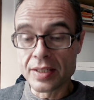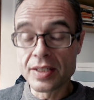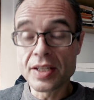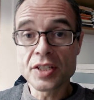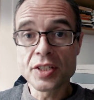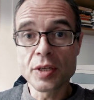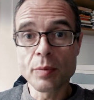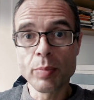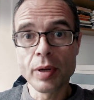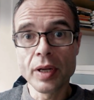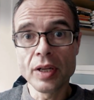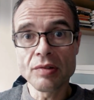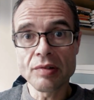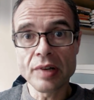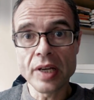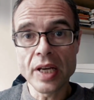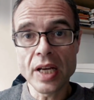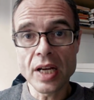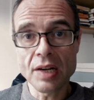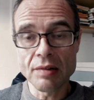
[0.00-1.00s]
disciplinary
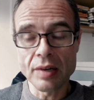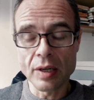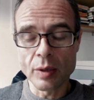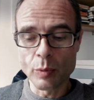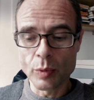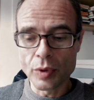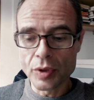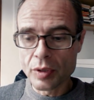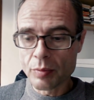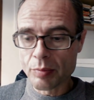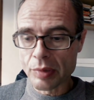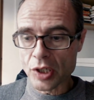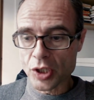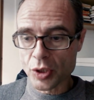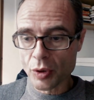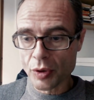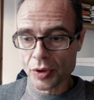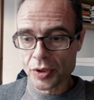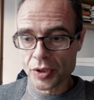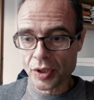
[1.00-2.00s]
hearing with the British
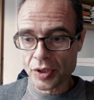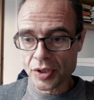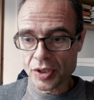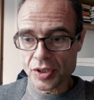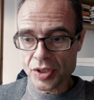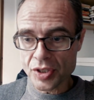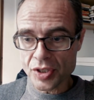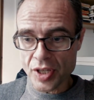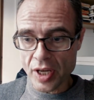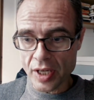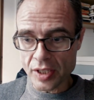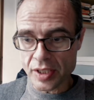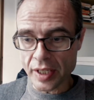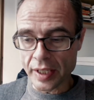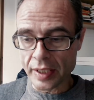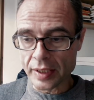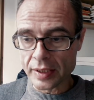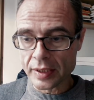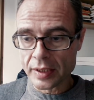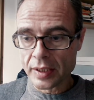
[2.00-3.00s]
Orthodontic
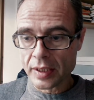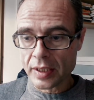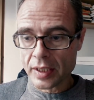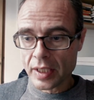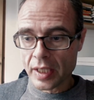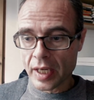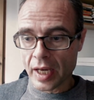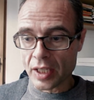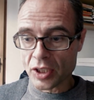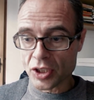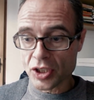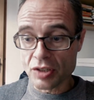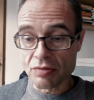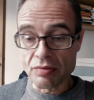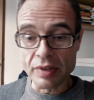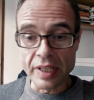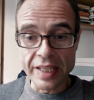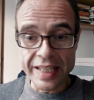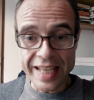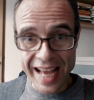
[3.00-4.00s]
Society. And just to
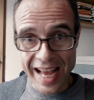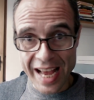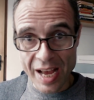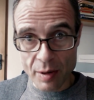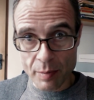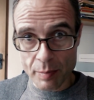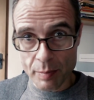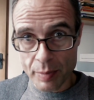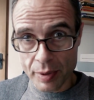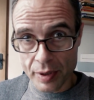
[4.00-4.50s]
recap,